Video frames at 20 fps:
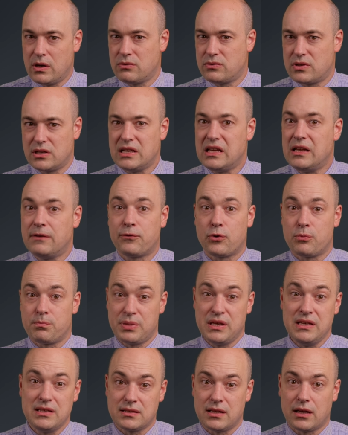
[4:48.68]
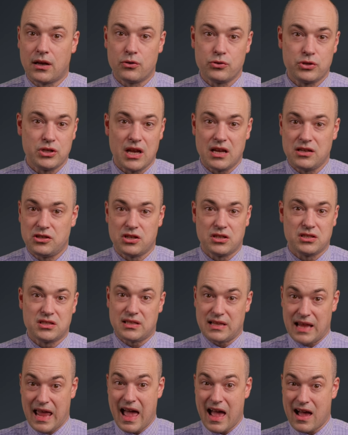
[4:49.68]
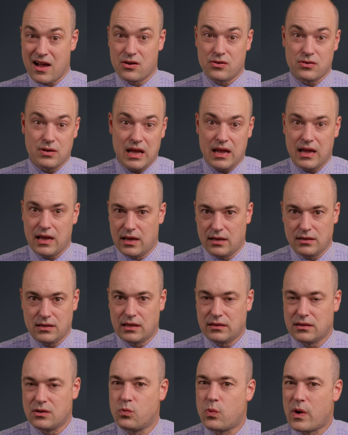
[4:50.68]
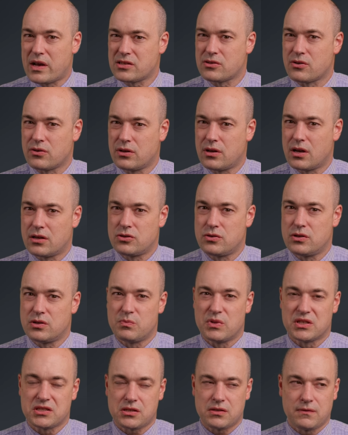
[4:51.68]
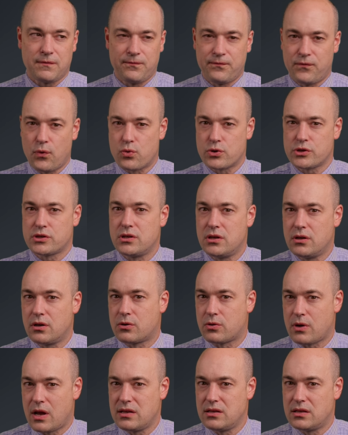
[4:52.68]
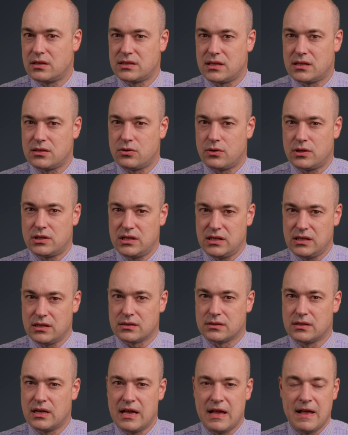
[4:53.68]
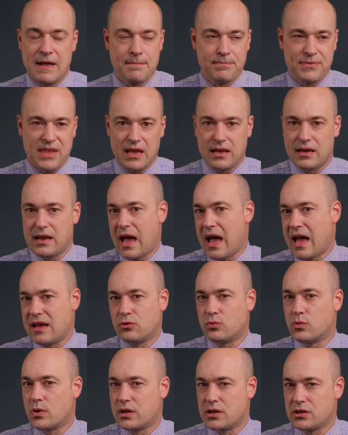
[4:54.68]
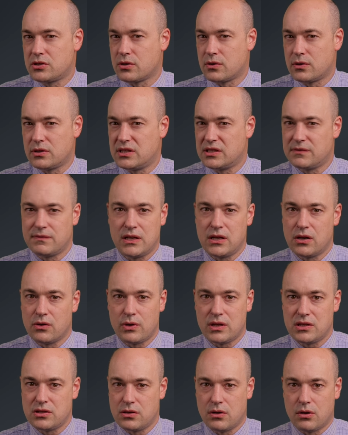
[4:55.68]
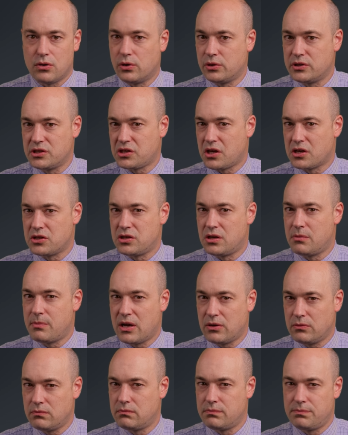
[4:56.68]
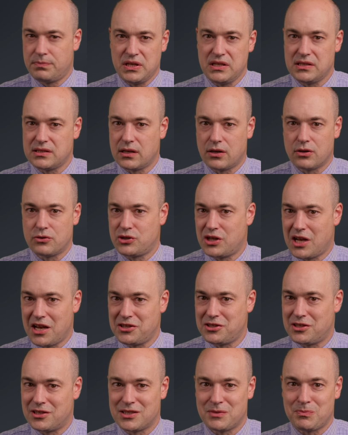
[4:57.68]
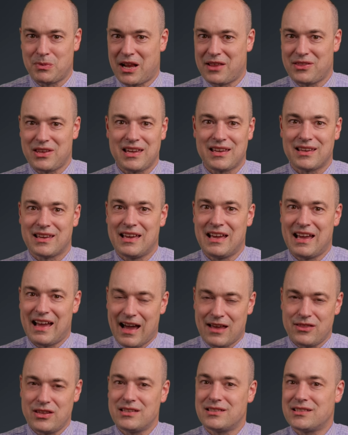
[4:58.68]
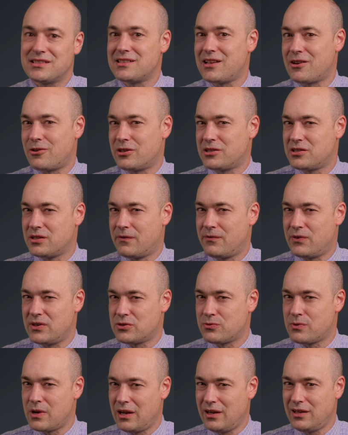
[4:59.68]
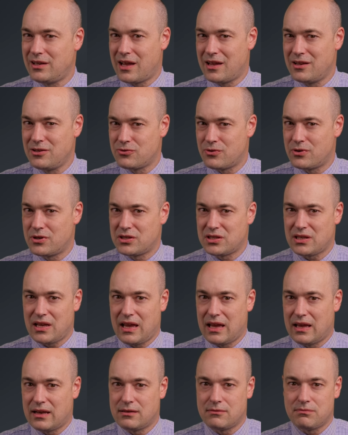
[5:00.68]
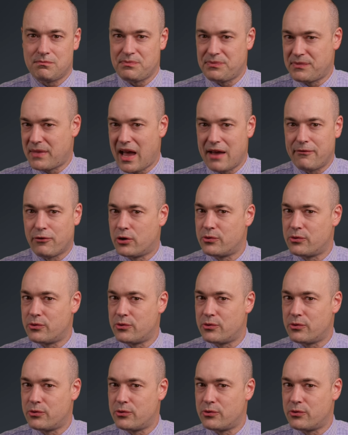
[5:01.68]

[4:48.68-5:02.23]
the need for peace negotiations now and that the Western countries must force the Ukrainians into a deal. And I don't want to turn this video into a whole discussion about peace negotiations, but I think this narrative is really dangerous. And I've